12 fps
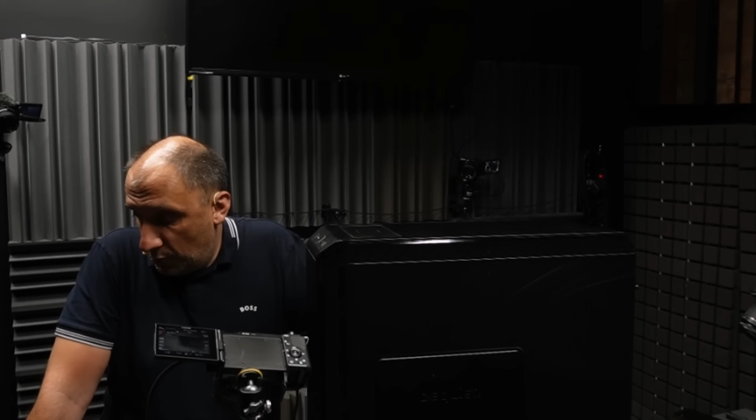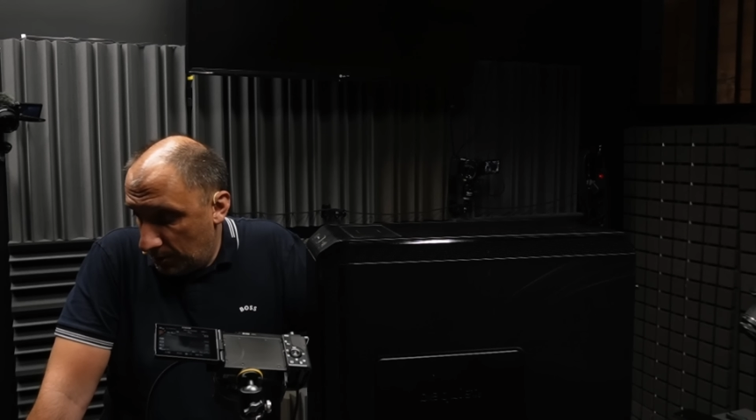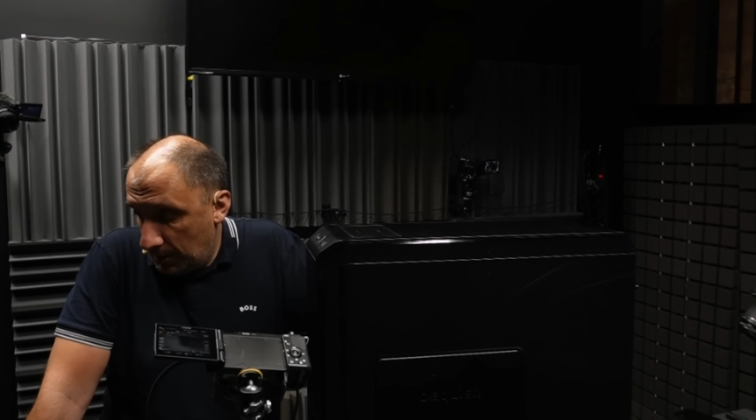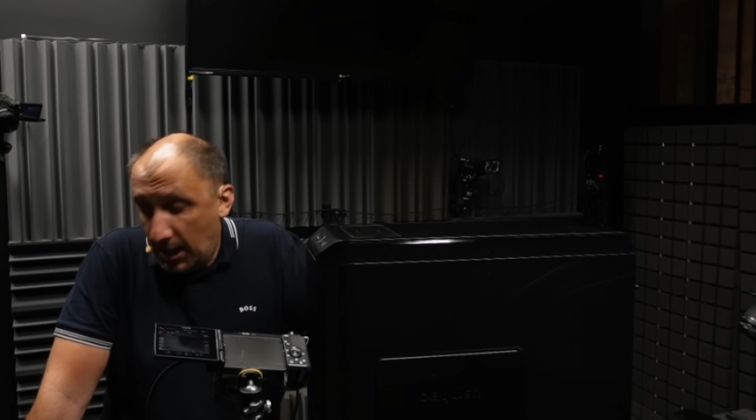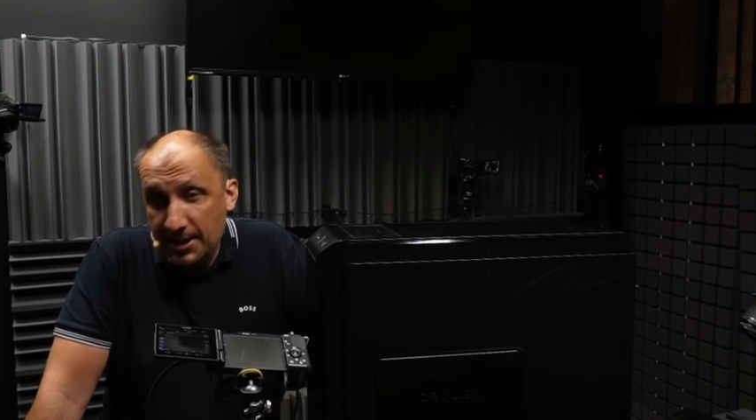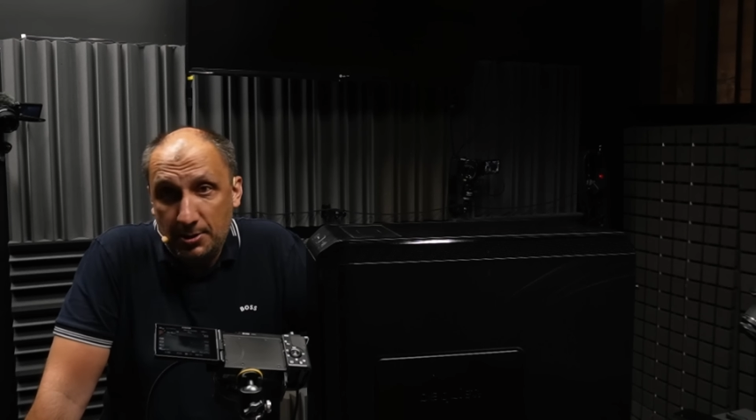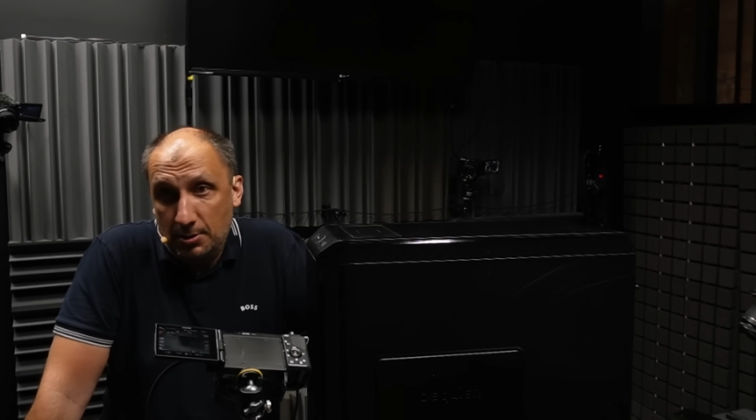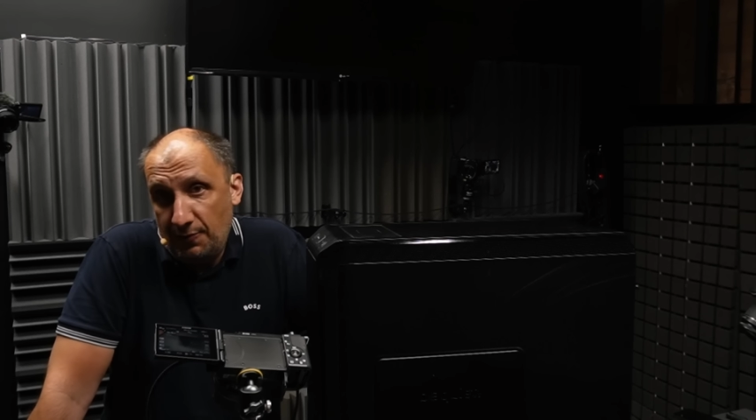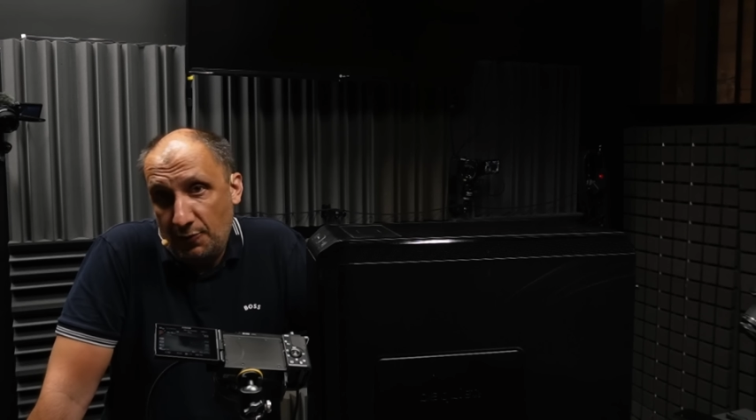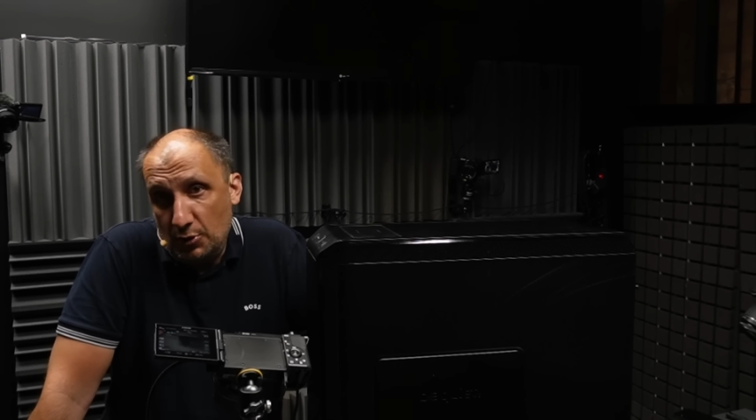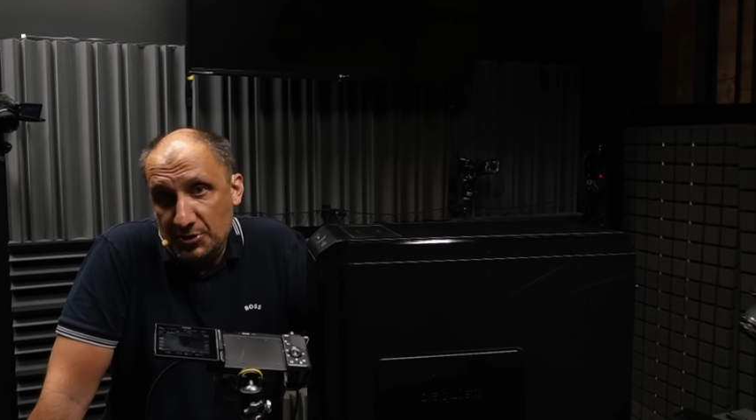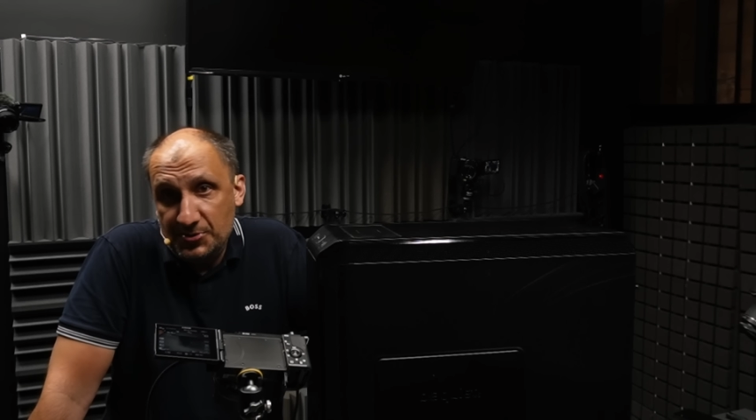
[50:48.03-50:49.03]
for
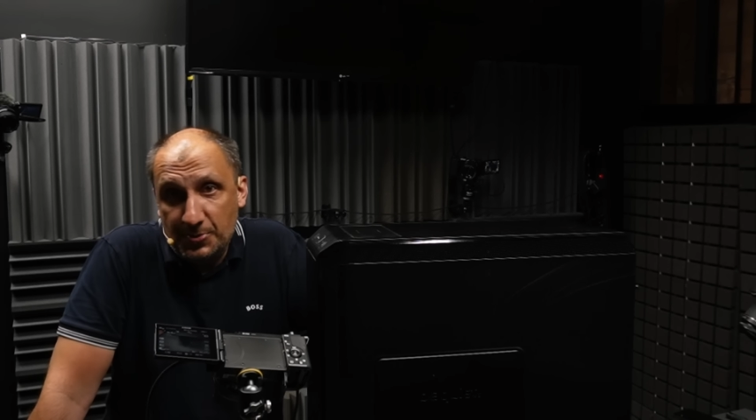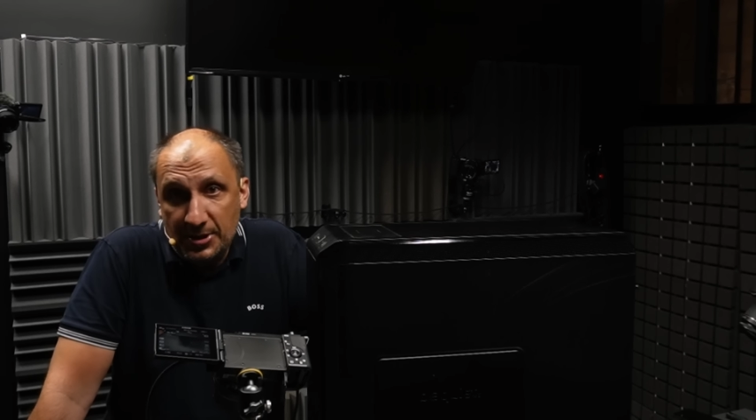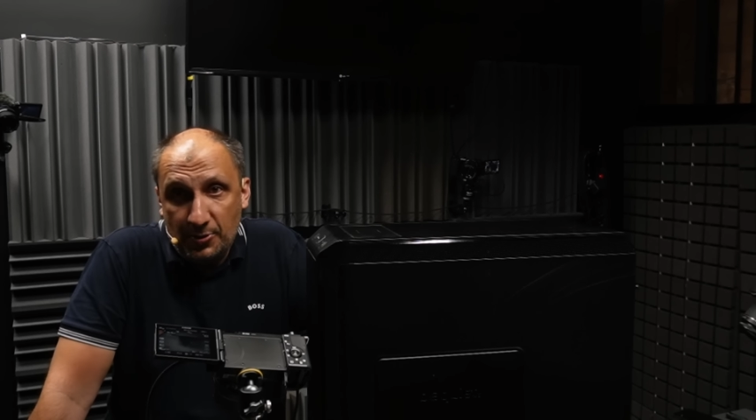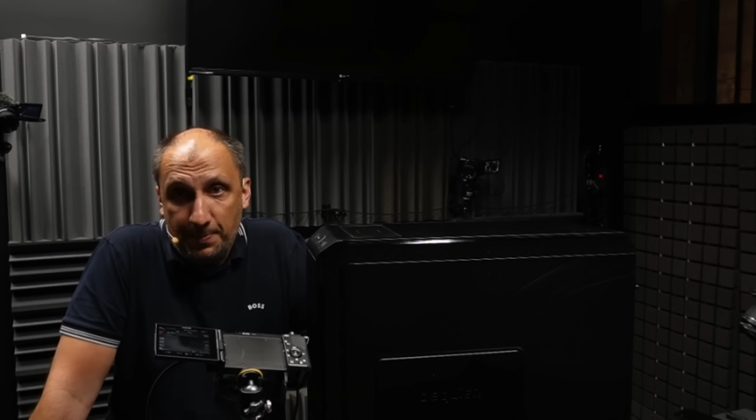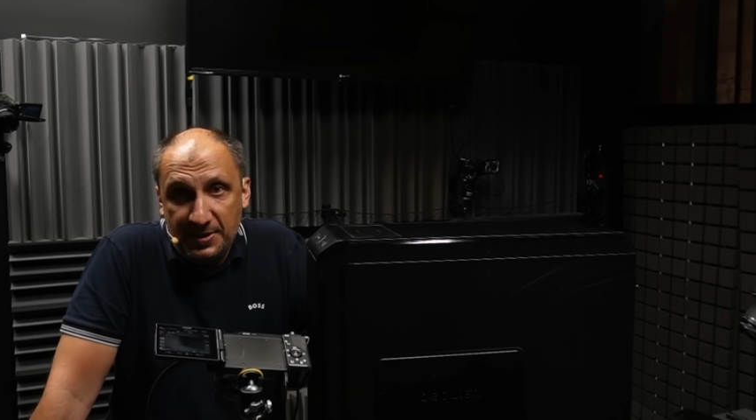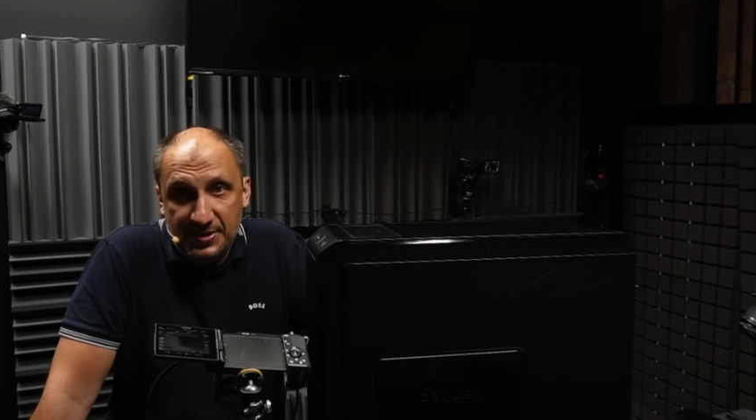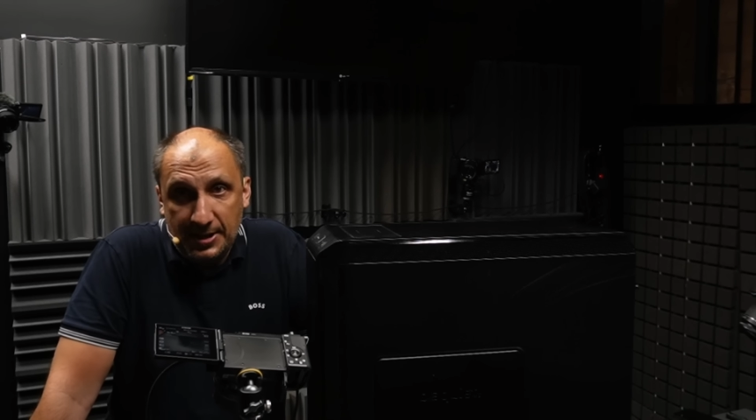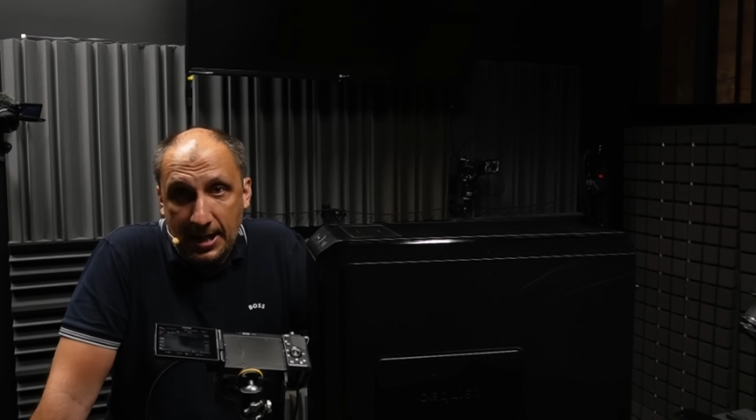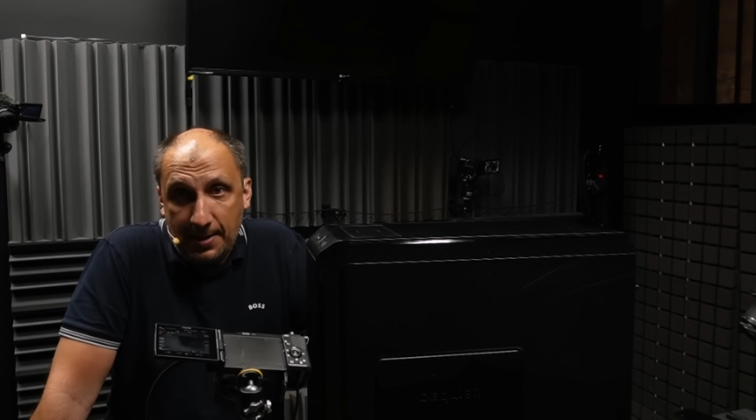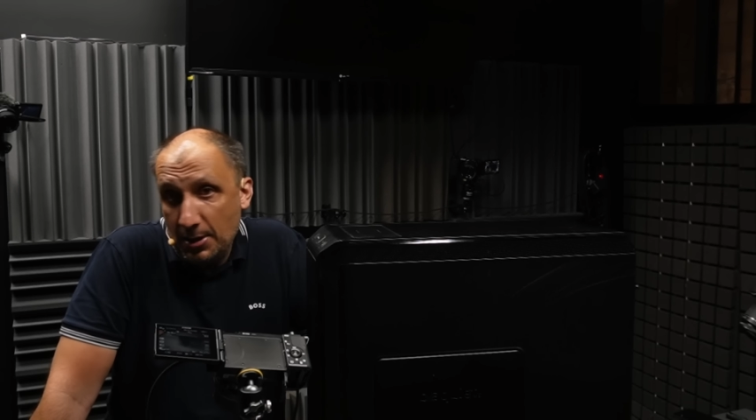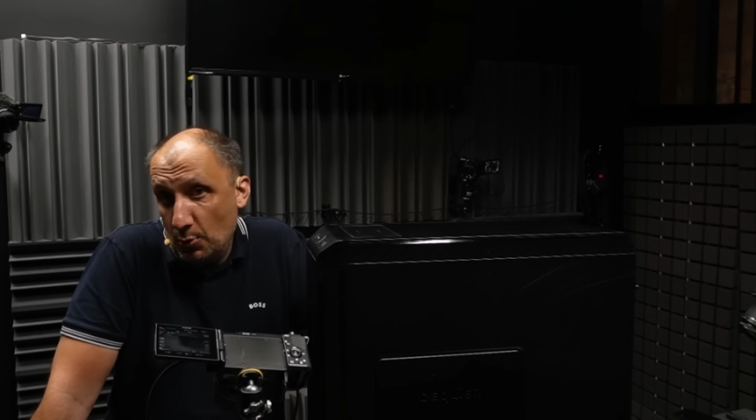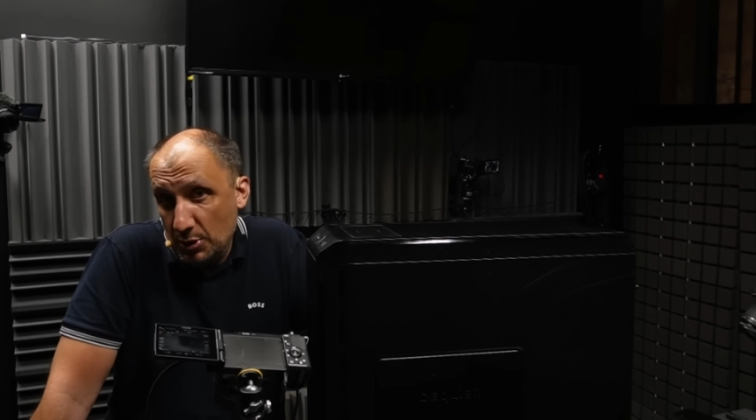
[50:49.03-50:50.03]
either, of course, retro
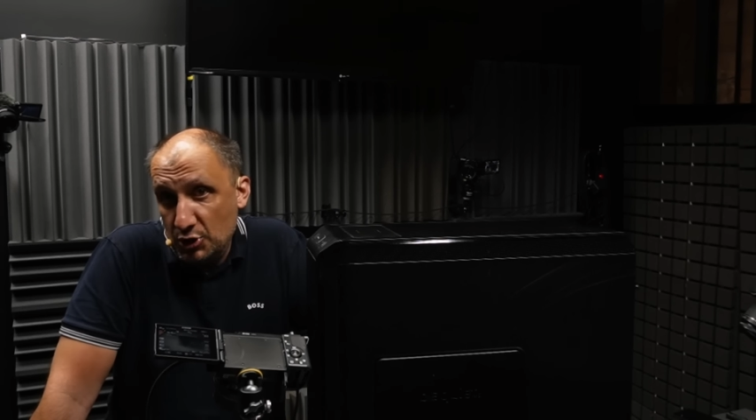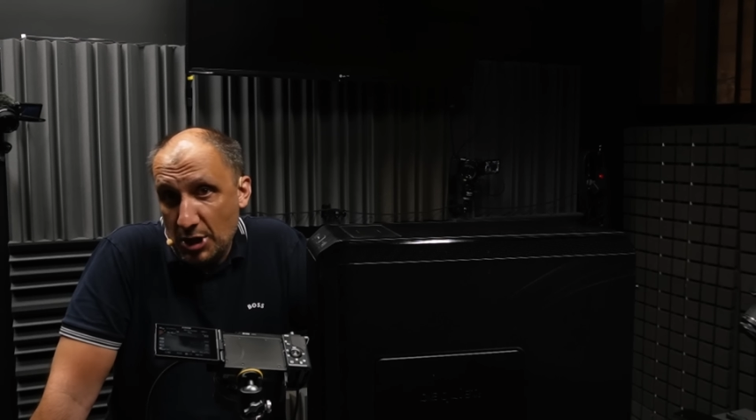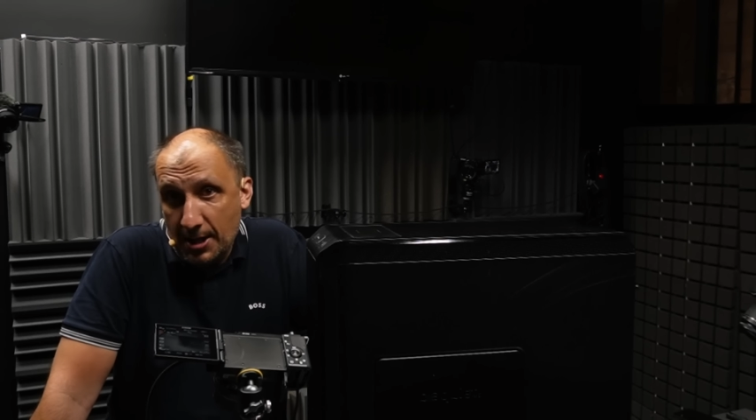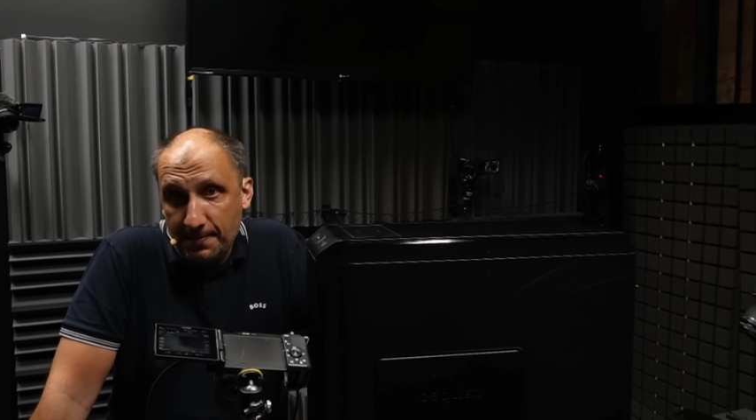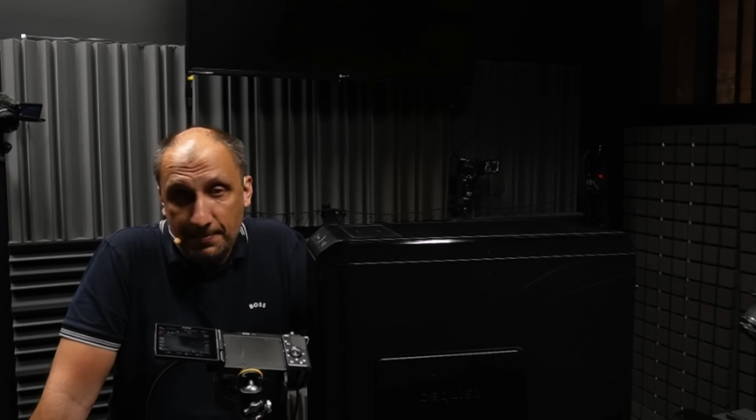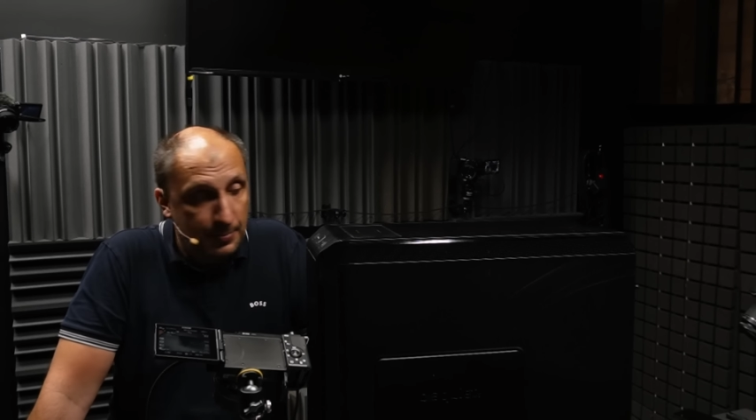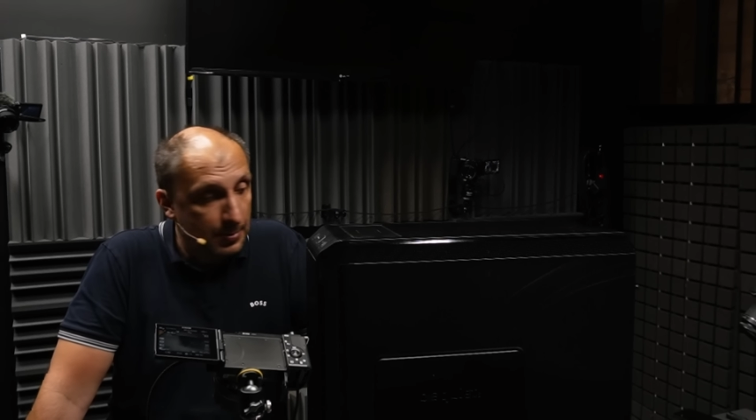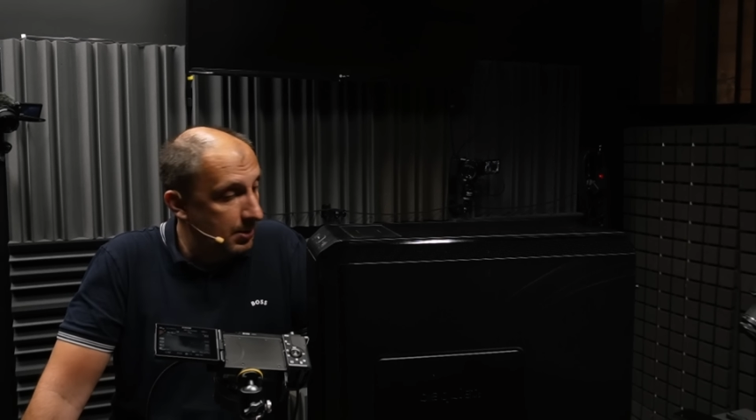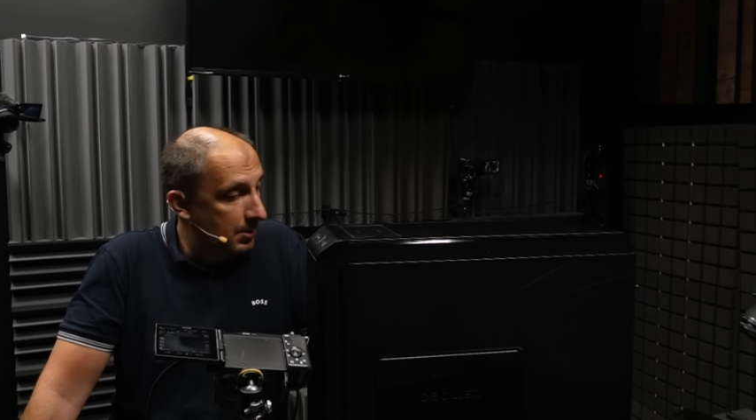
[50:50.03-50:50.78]
PC gaming, which I